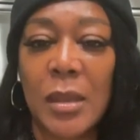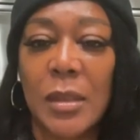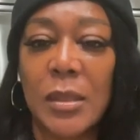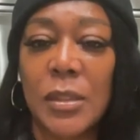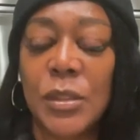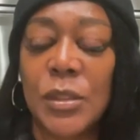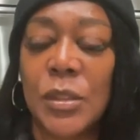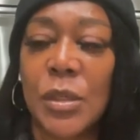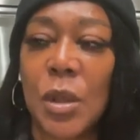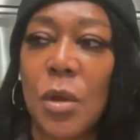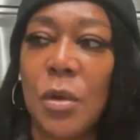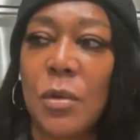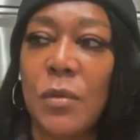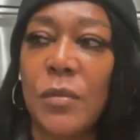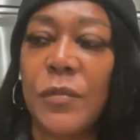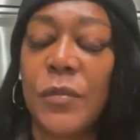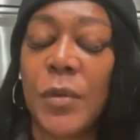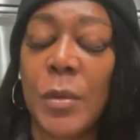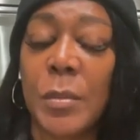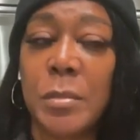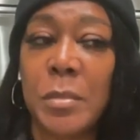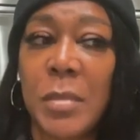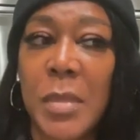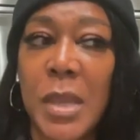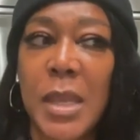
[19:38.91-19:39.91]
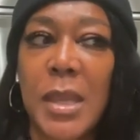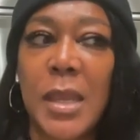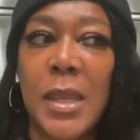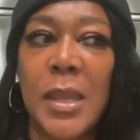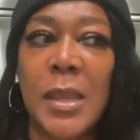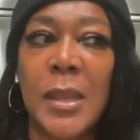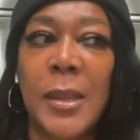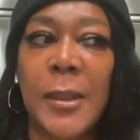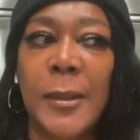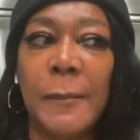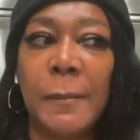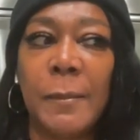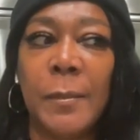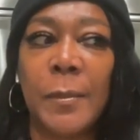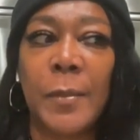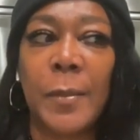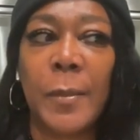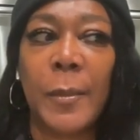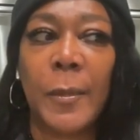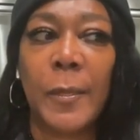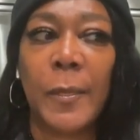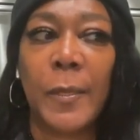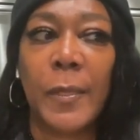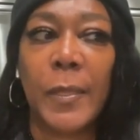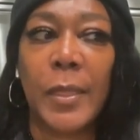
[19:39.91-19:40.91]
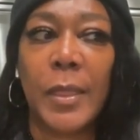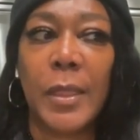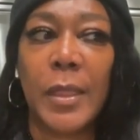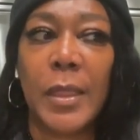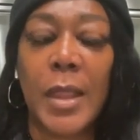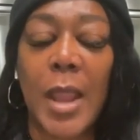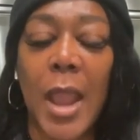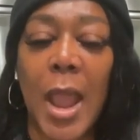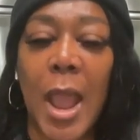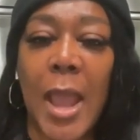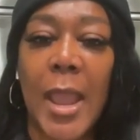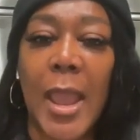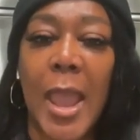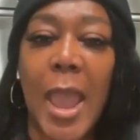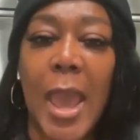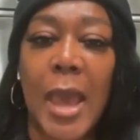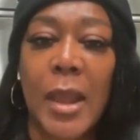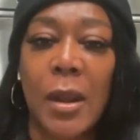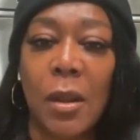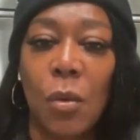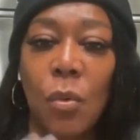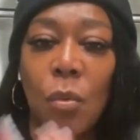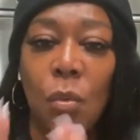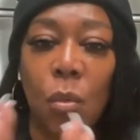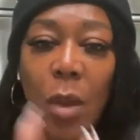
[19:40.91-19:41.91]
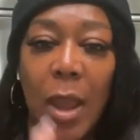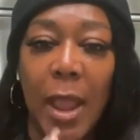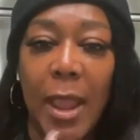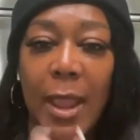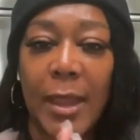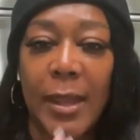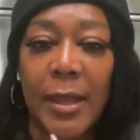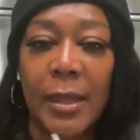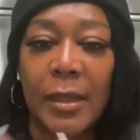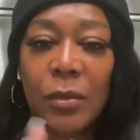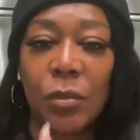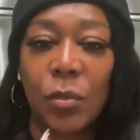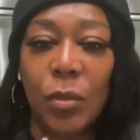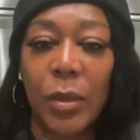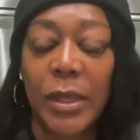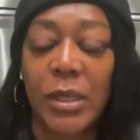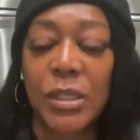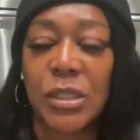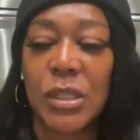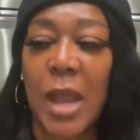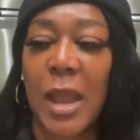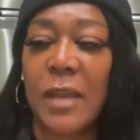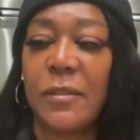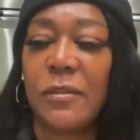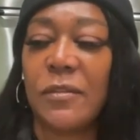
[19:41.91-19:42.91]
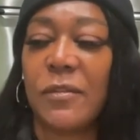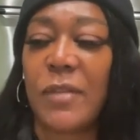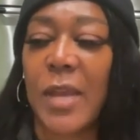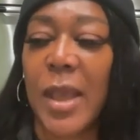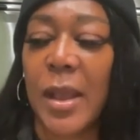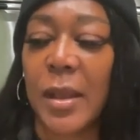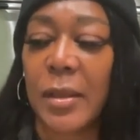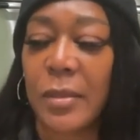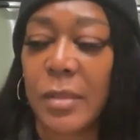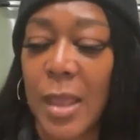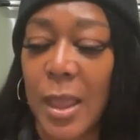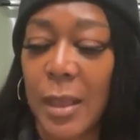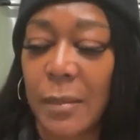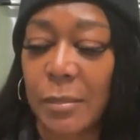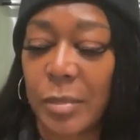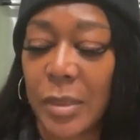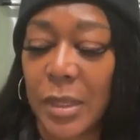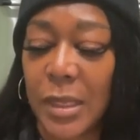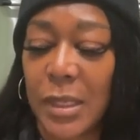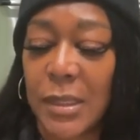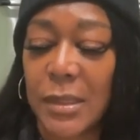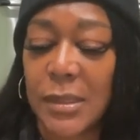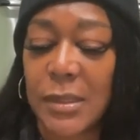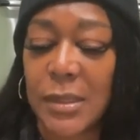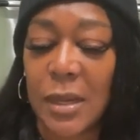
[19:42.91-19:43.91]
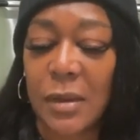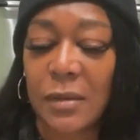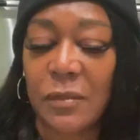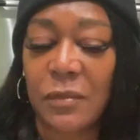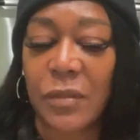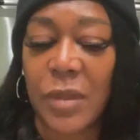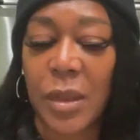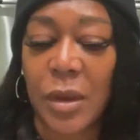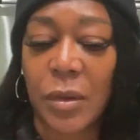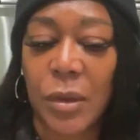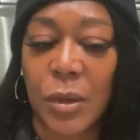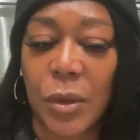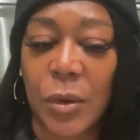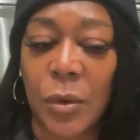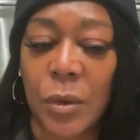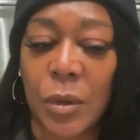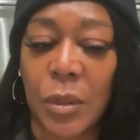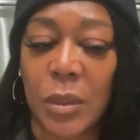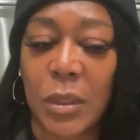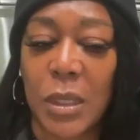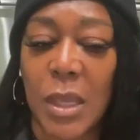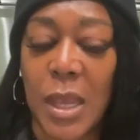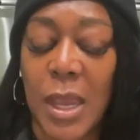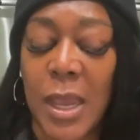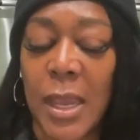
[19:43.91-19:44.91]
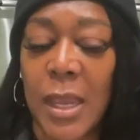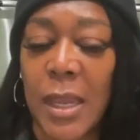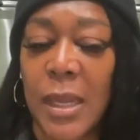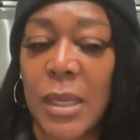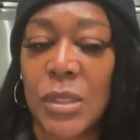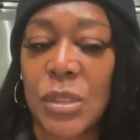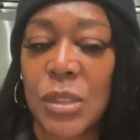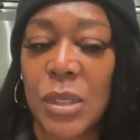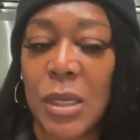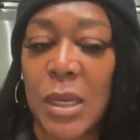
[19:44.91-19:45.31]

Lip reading: So for me, I had a way in which I found that peace at a very early age,